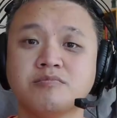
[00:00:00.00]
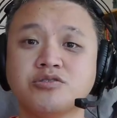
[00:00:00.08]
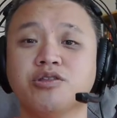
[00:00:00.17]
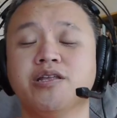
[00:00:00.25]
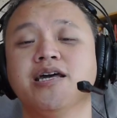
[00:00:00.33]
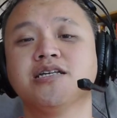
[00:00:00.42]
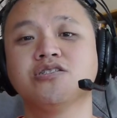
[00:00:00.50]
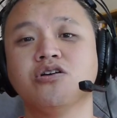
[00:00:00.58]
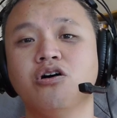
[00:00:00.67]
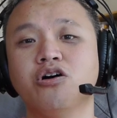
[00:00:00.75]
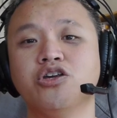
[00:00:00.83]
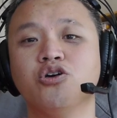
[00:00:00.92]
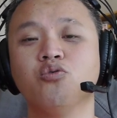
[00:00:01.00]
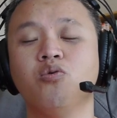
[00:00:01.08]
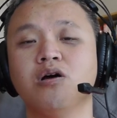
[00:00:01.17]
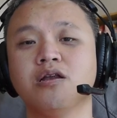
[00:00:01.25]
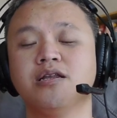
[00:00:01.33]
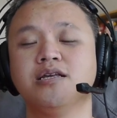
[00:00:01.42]
So the next audio
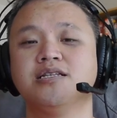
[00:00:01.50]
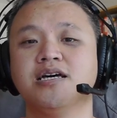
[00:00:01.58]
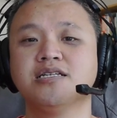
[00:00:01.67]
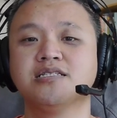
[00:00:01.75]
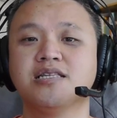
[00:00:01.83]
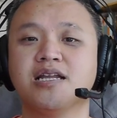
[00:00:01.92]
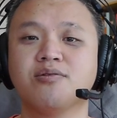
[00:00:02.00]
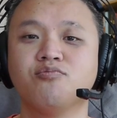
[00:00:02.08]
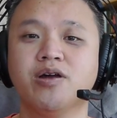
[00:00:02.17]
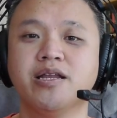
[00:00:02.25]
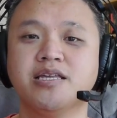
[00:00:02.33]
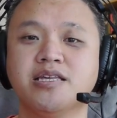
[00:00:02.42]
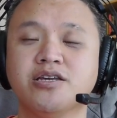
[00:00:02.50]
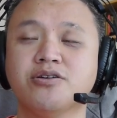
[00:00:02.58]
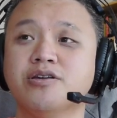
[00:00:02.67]
quality test that I'm running here